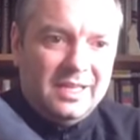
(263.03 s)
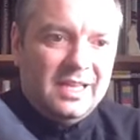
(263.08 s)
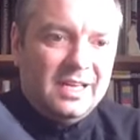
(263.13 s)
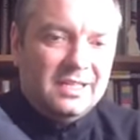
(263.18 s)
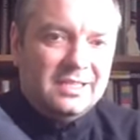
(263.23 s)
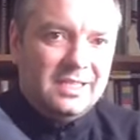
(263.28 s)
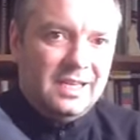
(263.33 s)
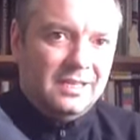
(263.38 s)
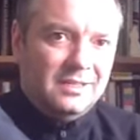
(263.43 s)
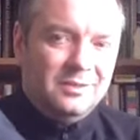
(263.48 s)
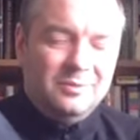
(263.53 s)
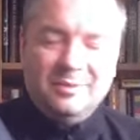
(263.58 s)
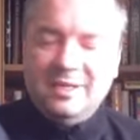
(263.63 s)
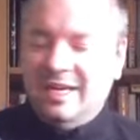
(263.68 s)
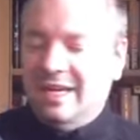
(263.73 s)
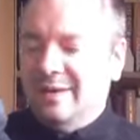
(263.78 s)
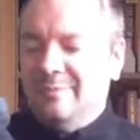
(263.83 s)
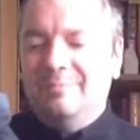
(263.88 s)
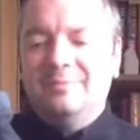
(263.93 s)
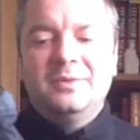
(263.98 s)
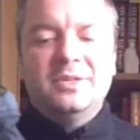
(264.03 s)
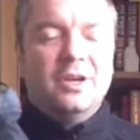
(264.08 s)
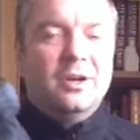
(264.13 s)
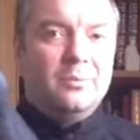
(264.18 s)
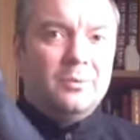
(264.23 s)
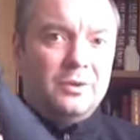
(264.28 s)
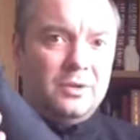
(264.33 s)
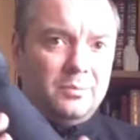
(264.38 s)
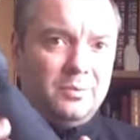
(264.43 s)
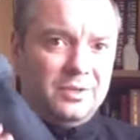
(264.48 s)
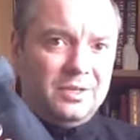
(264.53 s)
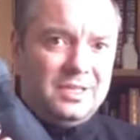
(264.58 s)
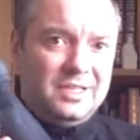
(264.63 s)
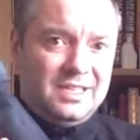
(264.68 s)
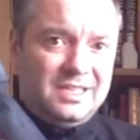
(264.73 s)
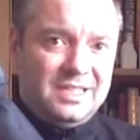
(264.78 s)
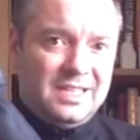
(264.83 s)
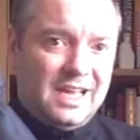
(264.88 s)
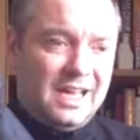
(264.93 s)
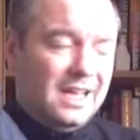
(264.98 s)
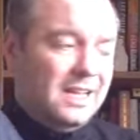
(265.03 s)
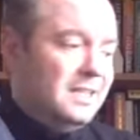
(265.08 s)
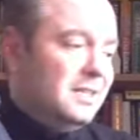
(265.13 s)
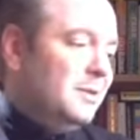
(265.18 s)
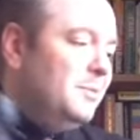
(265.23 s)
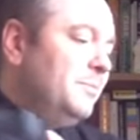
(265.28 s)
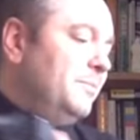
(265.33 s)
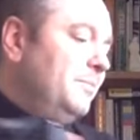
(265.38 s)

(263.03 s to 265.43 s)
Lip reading: that setup there. So I'm going to put this aside.